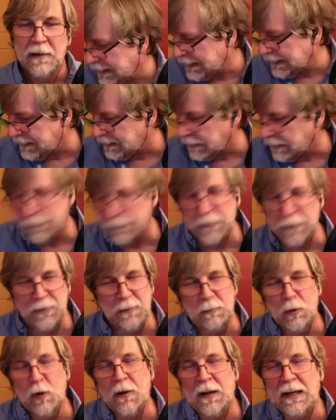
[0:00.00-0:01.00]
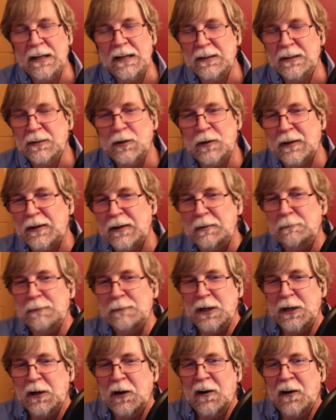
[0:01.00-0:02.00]
get up in the morning and look in the
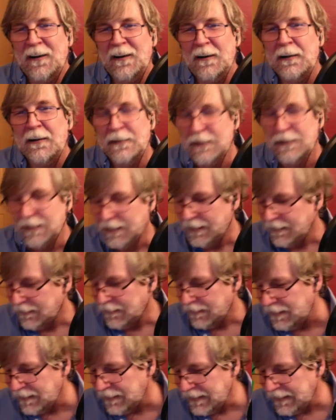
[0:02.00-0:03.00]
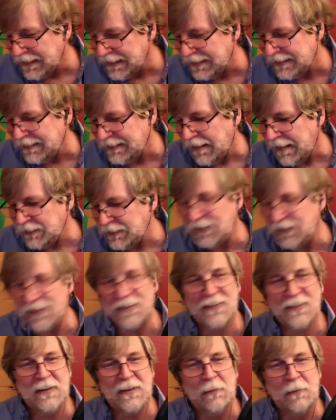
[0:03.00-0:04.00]
mirror, and I
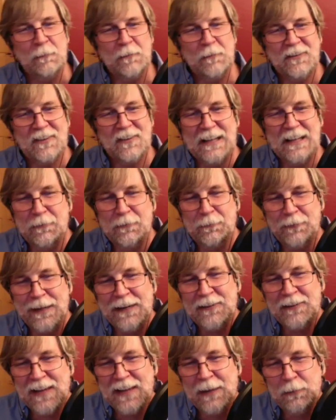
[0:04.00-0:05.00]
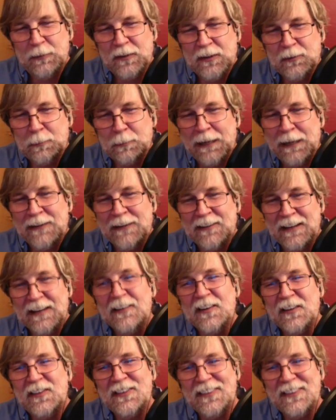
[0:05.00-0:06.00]
just don't see the face I was expecting
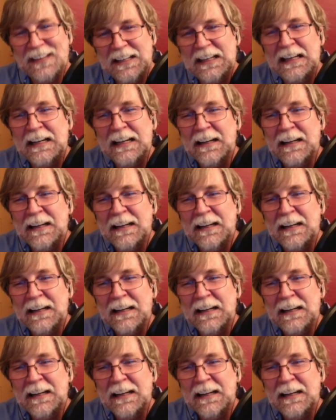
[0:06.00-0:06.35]
to see.